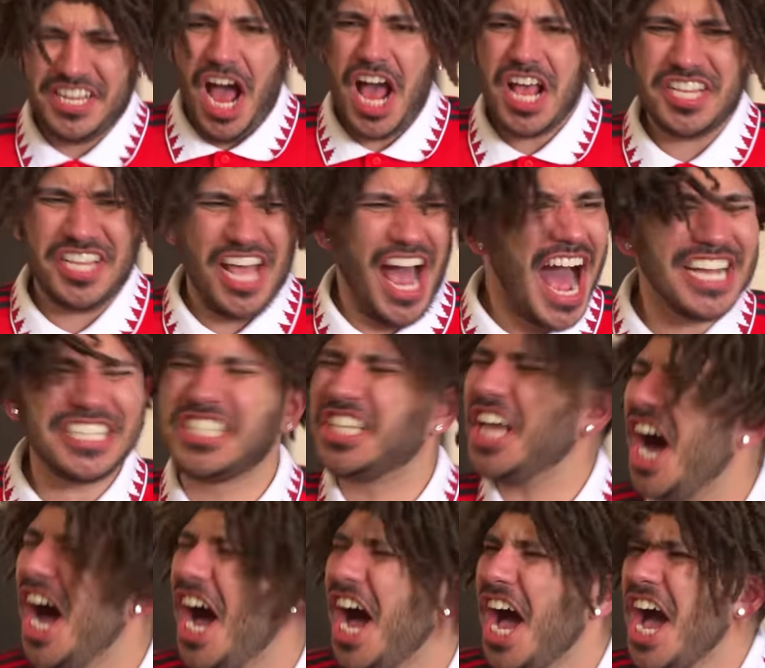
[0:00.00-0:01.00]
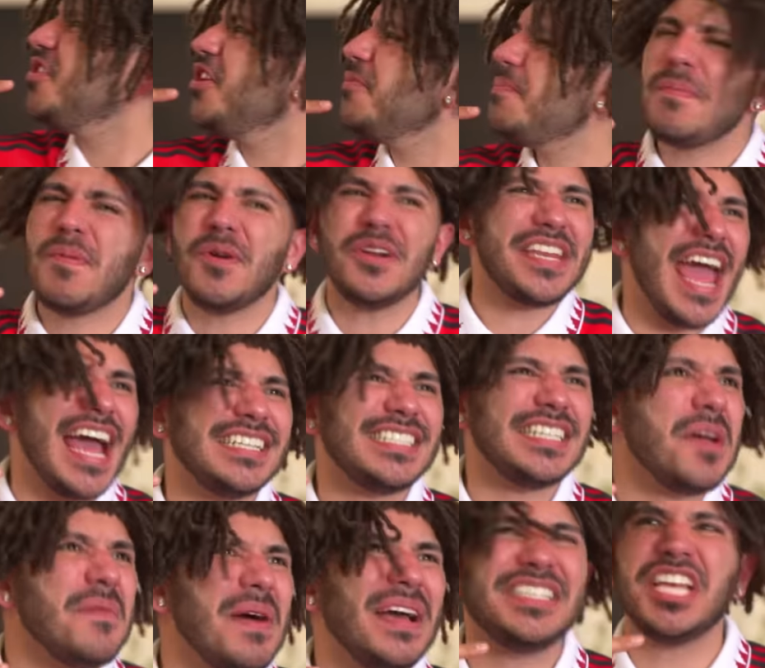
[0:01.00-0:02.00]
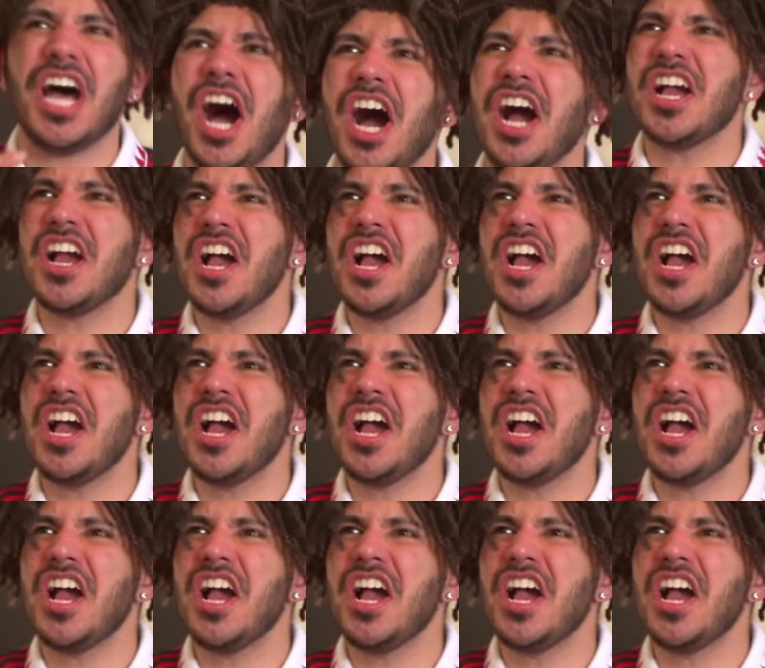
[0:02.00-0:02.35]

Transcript: Salsa? There's people dancing in my tongue?